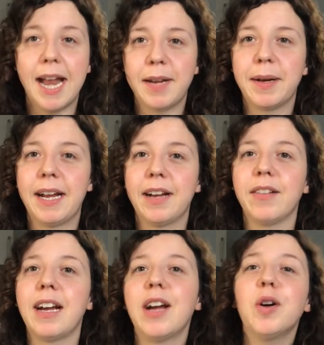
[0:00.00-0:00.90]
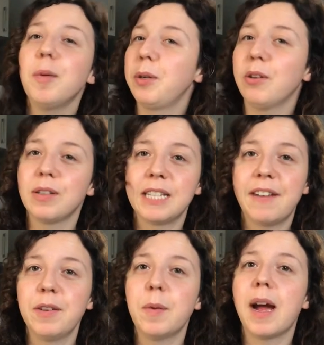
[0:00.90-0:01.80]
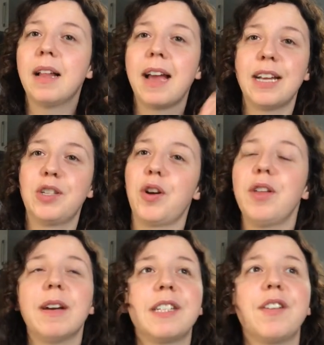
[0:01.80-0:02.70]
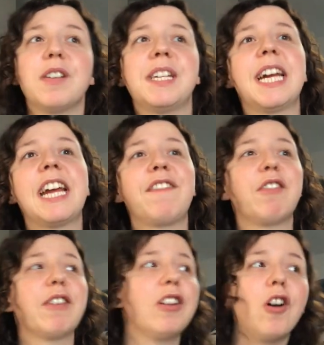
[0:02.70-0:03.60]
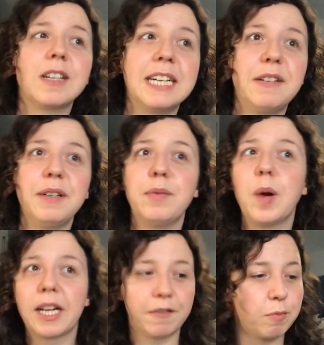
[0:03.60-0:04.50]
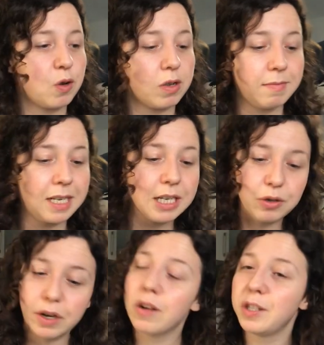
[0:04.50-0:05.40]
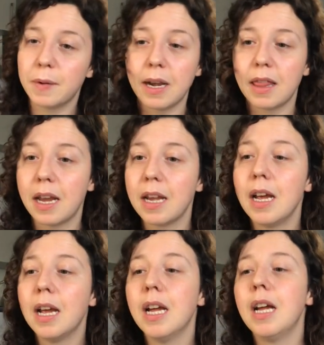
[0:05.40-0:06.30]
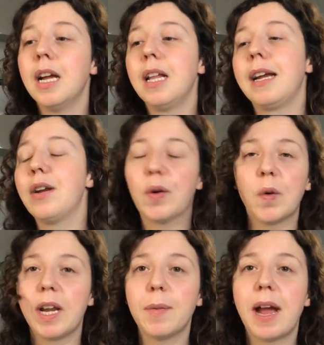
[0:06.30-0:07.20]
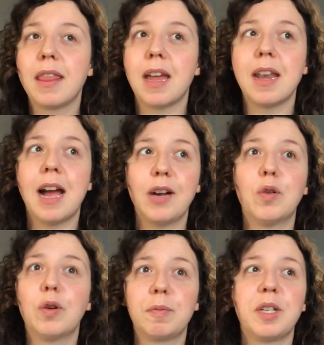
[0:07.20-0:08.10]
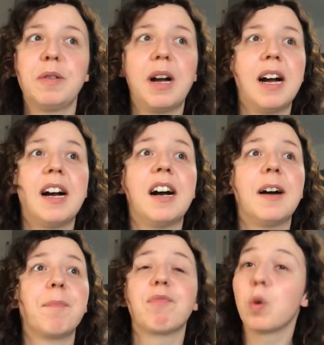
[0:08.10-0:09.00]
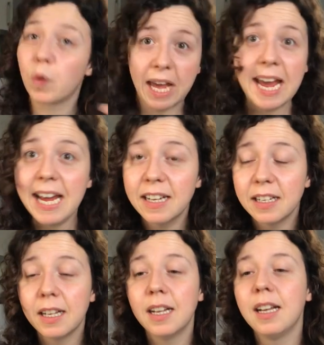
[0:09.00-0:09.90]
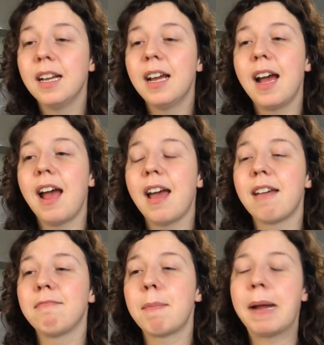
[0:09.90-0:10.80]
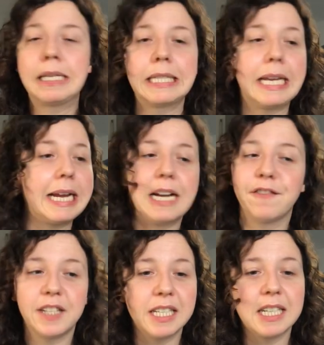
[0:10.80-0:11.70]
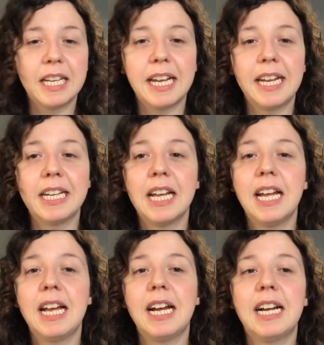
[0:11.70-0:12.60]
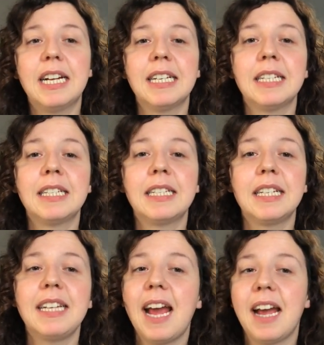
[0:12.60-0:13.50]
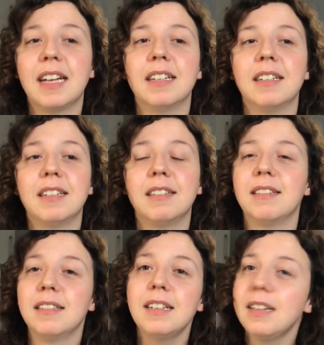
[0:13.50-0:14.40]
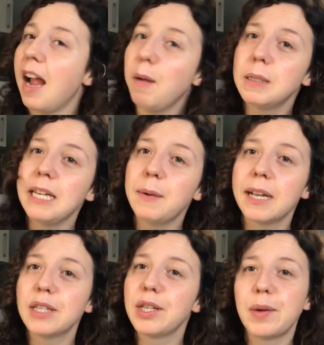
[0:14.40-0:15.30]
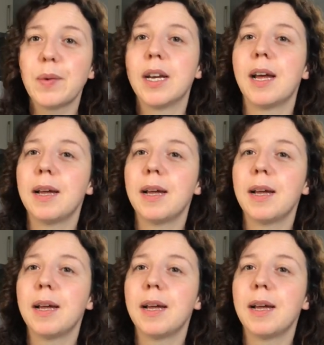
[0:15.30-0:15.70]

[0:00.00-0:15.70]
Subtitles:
Anyway, right, I hope you're all safe and well. Enjoy the rest of your day. If you're in lockdown and working from home and literally not doing anything, like not going anywhere, then I hope you are okay, mentally and physically. And yeah, I will see you again soon.